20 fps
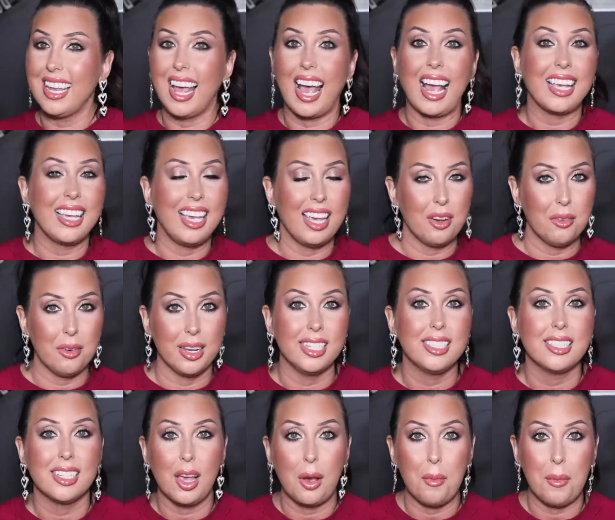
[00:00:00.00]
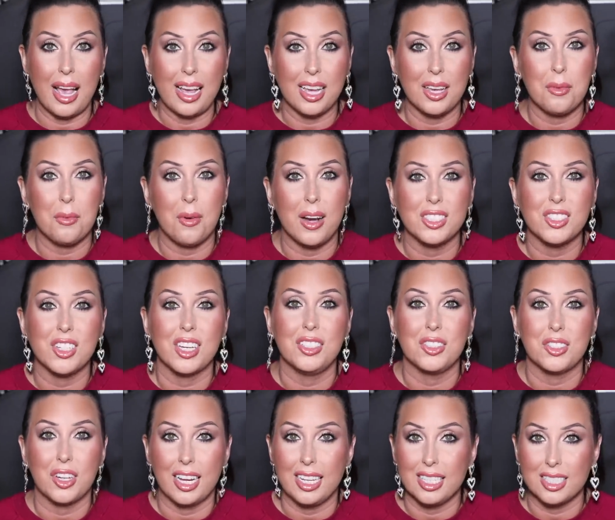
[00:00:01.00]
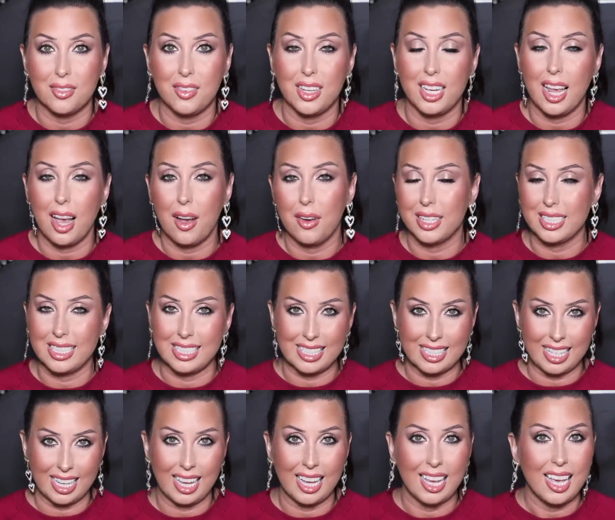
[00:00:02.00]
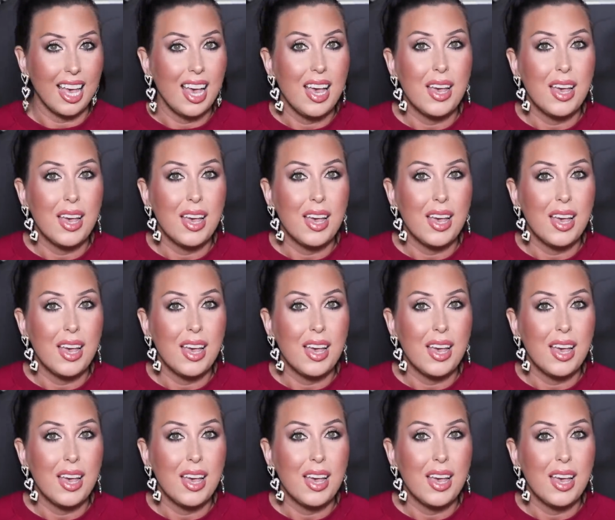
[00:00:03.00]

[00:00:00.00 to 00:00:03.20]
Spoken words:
I can't wait to go back and watch Andrea's video and see